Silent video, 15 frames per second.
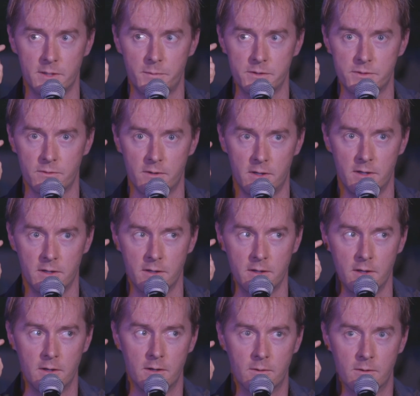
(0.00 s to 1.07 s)
something's
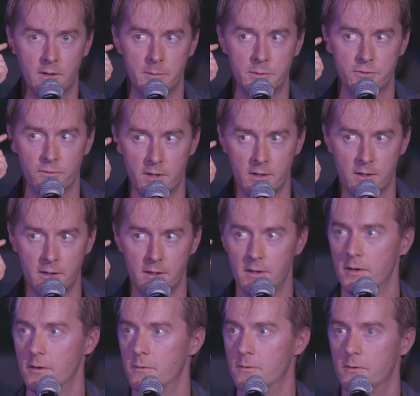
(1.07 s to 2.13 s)
wrong, or I'm drunk,
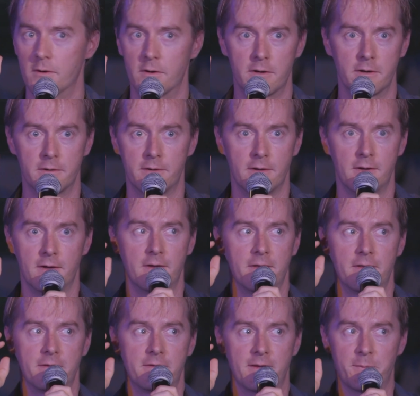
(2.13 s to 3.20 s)
or
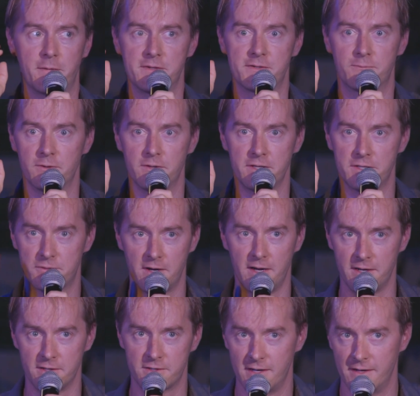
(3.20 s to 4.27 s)
something's really
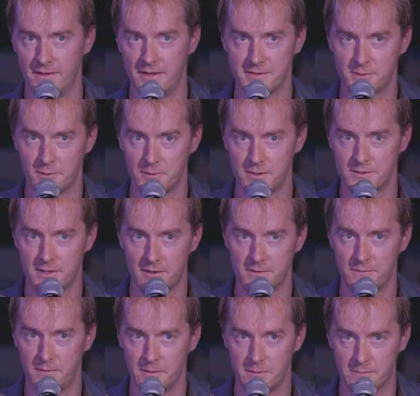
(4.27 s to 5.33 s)
strange. And then so you
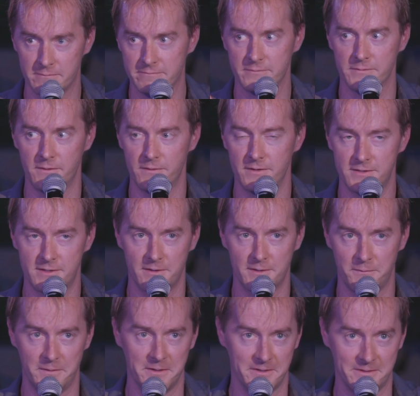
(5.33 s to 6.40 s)
start to feel
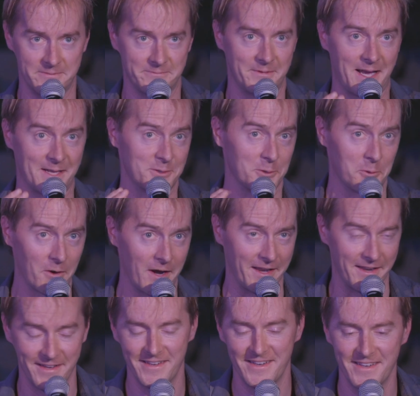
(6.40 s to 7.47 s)
not so
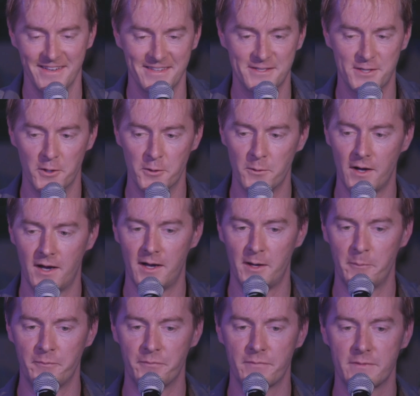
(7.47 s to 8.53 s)
great.
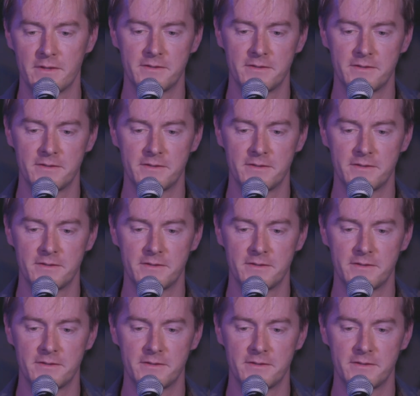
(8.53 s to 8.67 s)
So